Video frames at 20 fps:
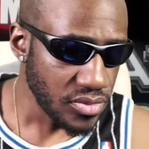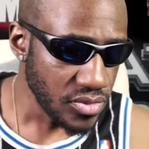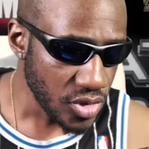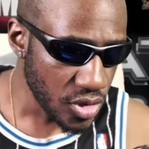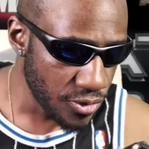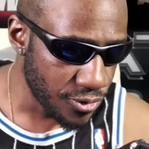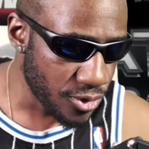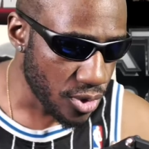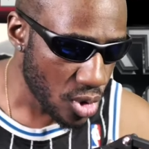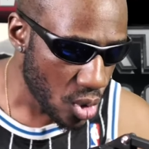
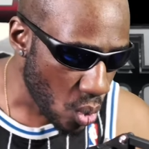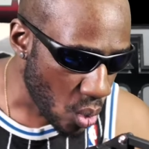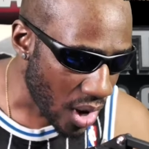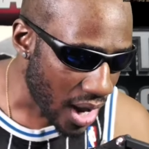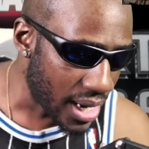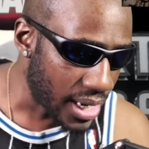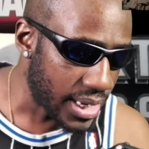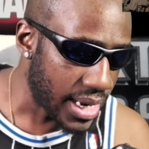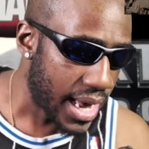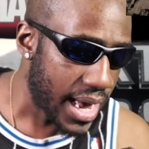for a
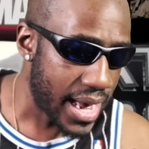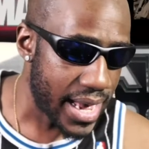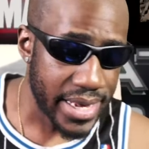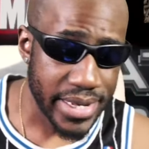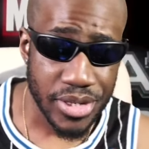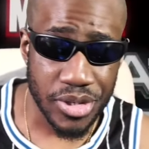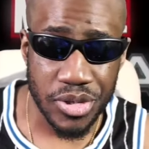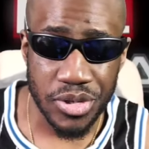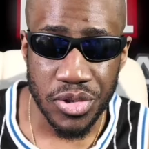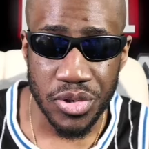while
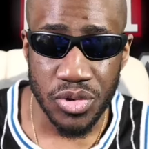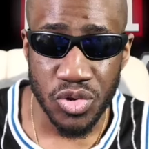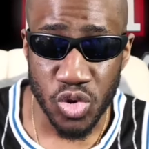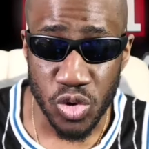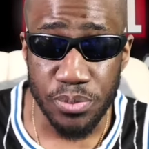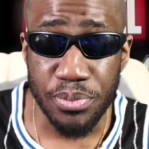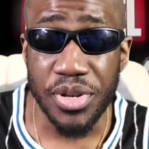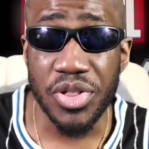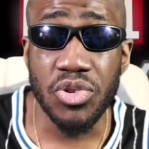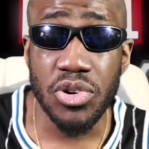as to
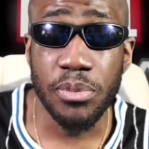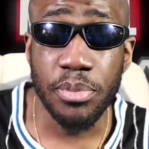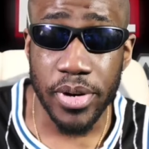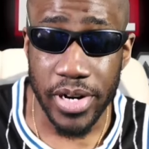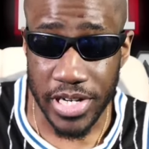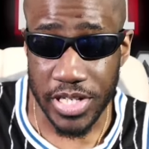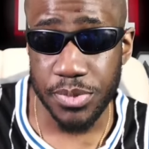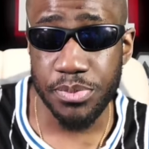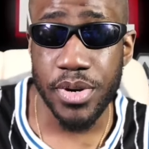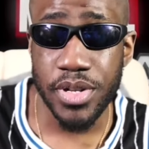be the
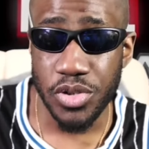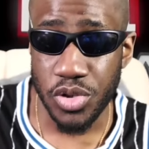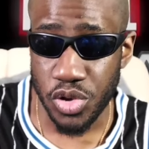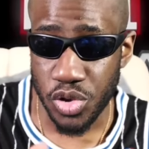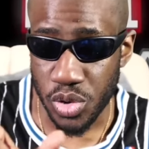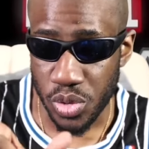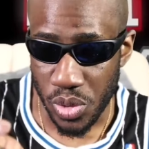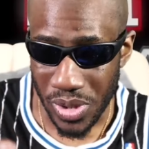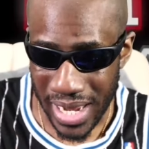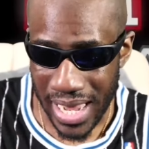replacement
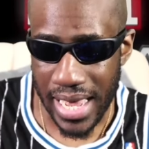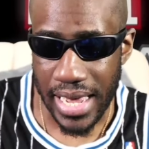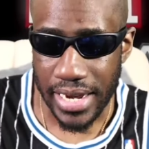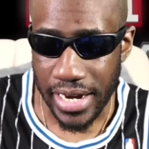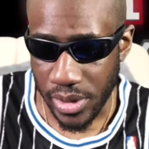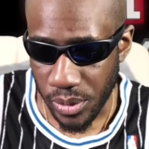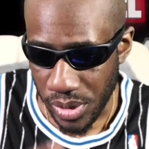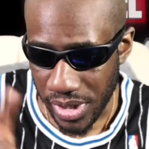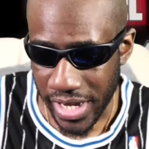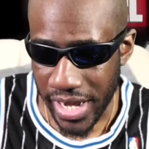to Kang,
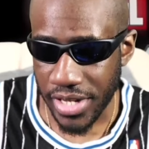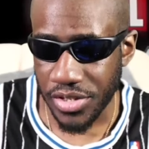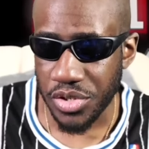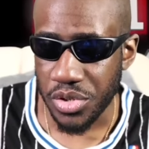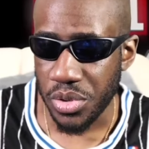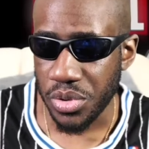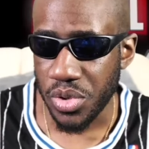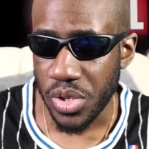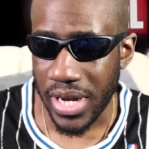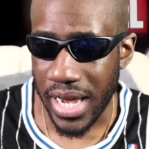and we'll get
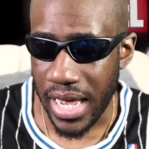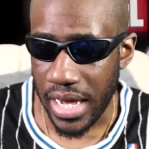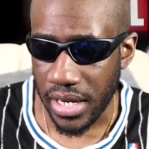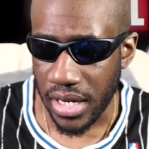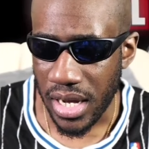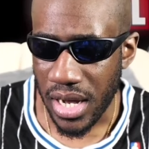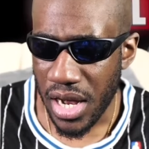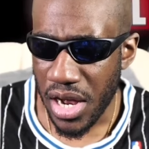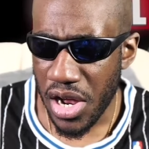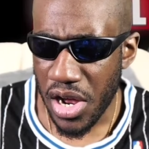to to Kang.
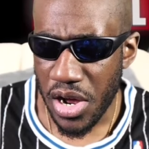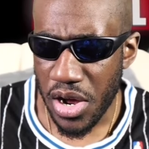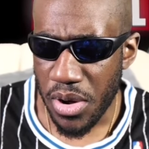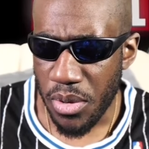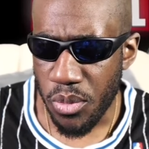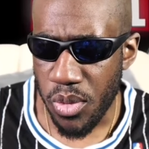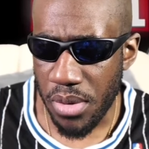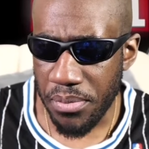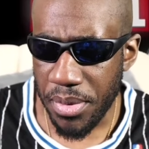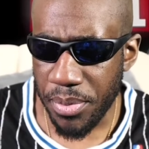
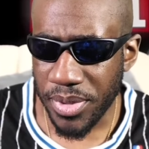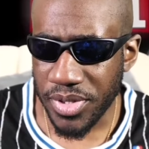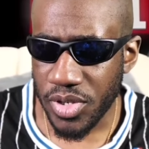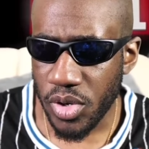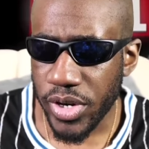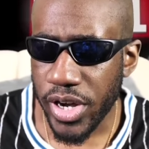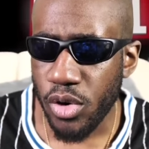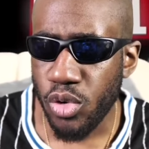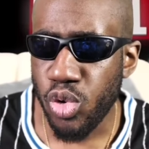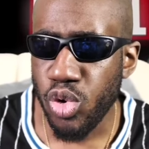When people say,
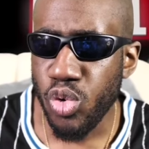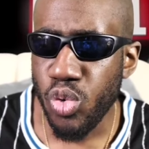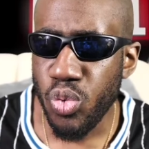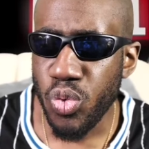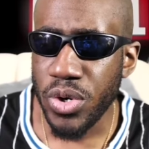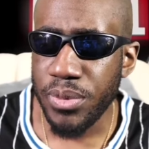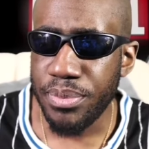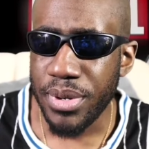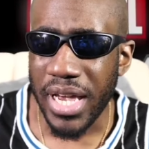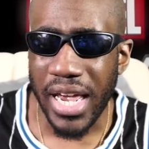okay, who
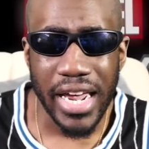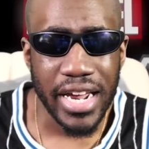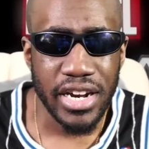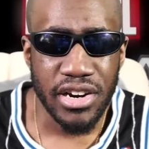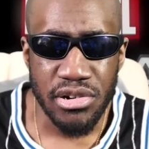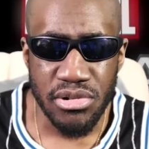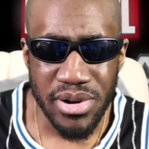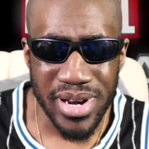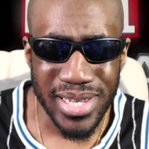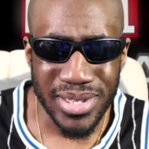would be a
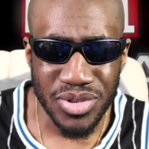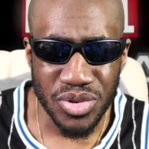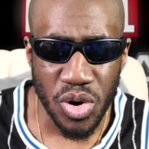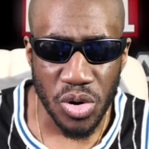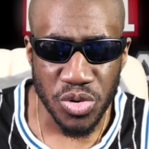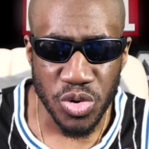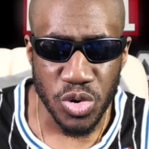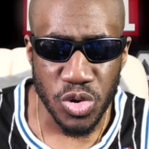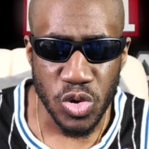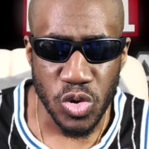great
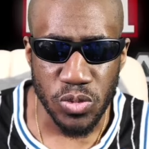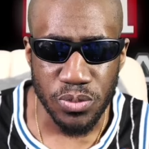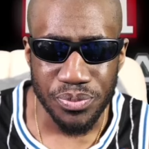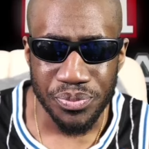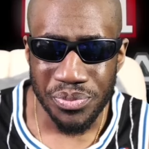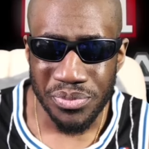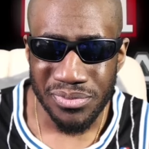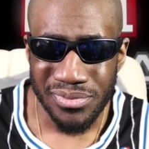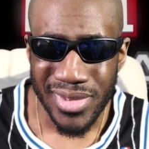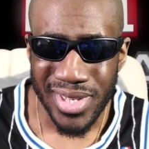Doctor Doom?
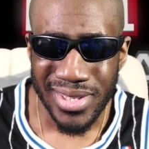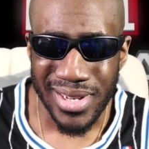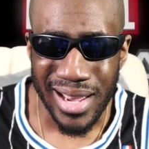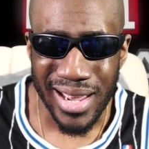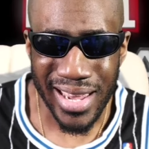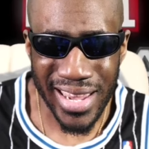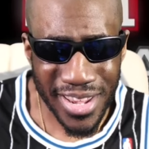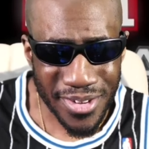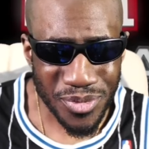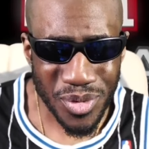Now,
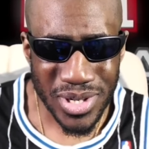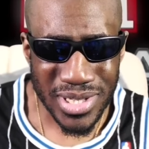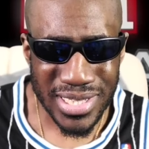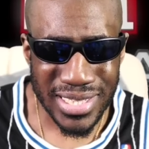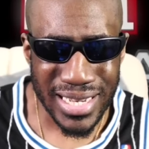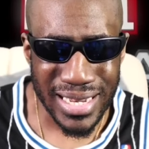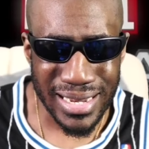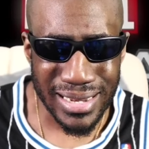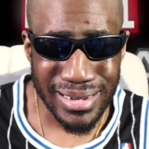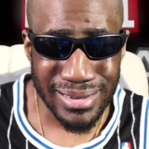if we're
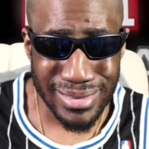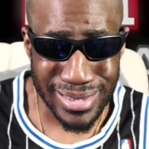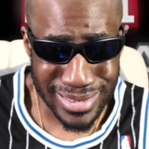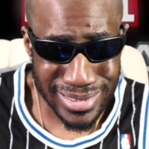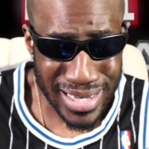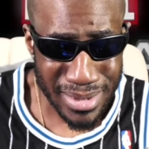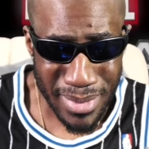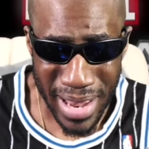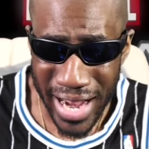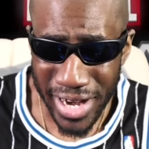seeing the
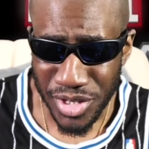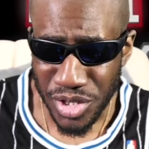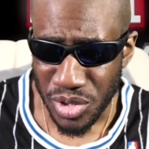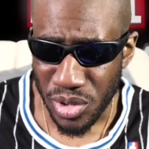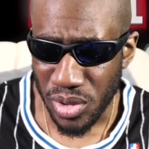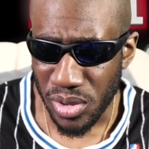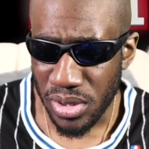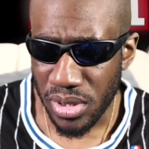same actor,